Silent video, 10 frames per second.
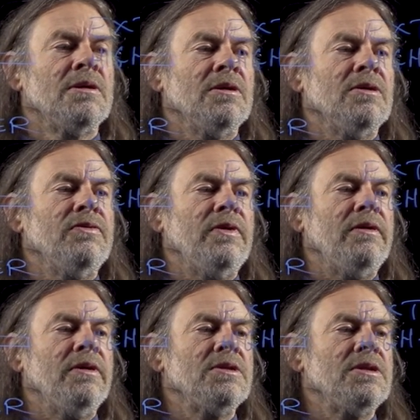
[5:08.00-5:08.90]
of
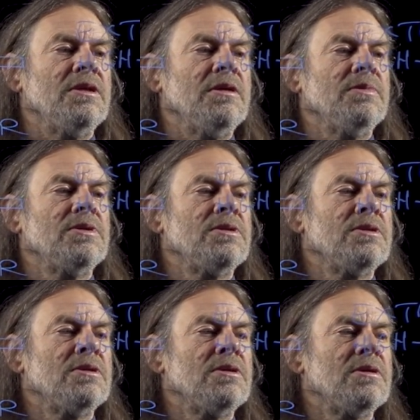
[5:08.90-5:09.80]
various types.